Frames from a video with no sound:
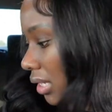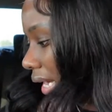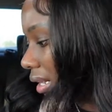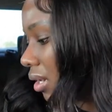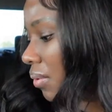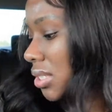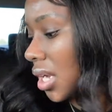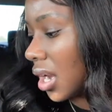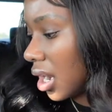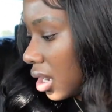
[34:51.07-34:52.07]
Like, there was
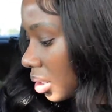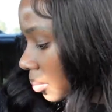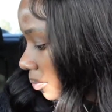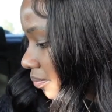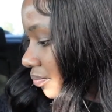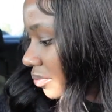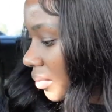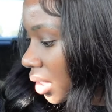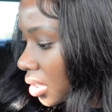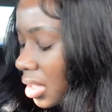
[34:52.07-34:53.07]
a
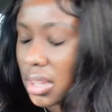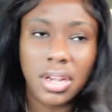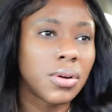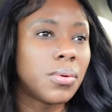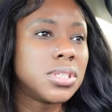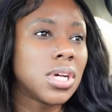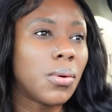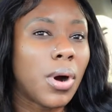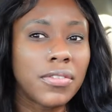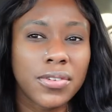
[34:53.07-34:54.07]
There was
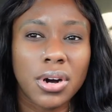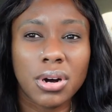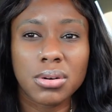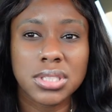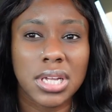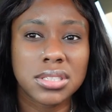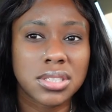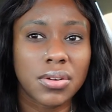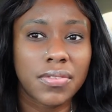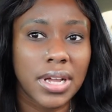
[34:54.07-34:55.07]
a Waffle House and
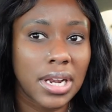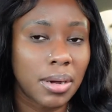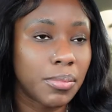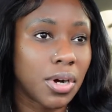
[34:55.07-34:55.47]
stuff like that,